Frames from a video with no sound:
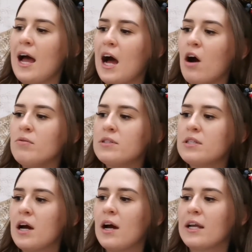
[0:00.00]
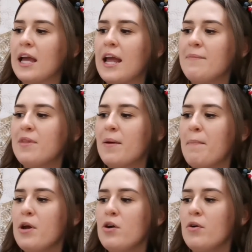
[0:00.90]
Out came the
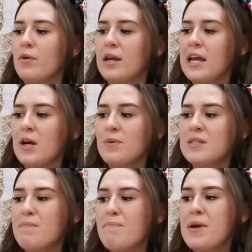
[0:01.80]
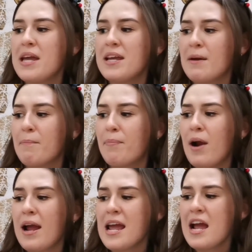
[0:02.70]
moon. It was big,
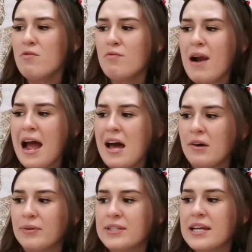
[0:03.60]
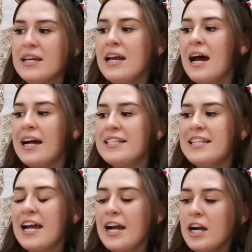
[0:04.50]
bright, and round. A
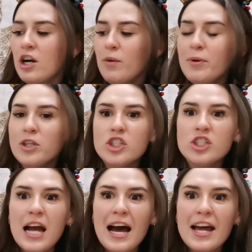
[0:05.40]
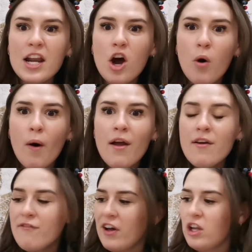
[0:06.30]
terrible shadow
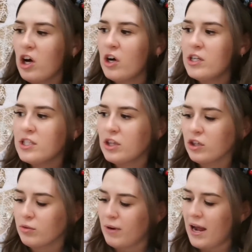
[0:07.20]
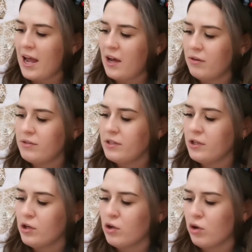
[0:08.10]
fell onto the ground.
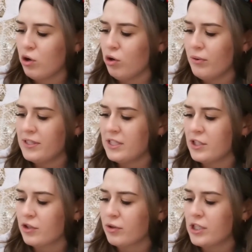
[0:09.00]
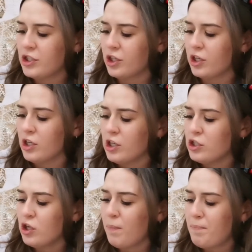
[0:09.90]
Who is this creature
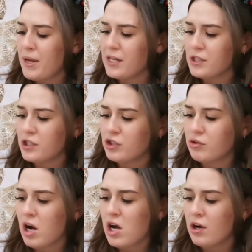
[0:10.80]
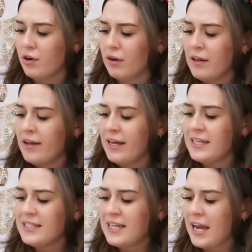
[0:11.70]
so big and strong?
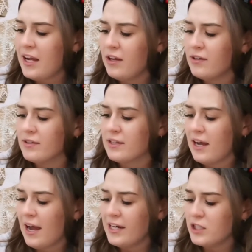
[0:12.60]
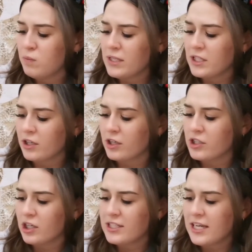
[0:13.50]
His tails and his
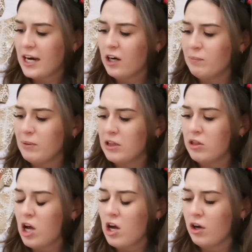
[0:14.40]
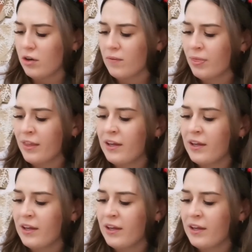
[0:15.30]
whiskers are terribly long.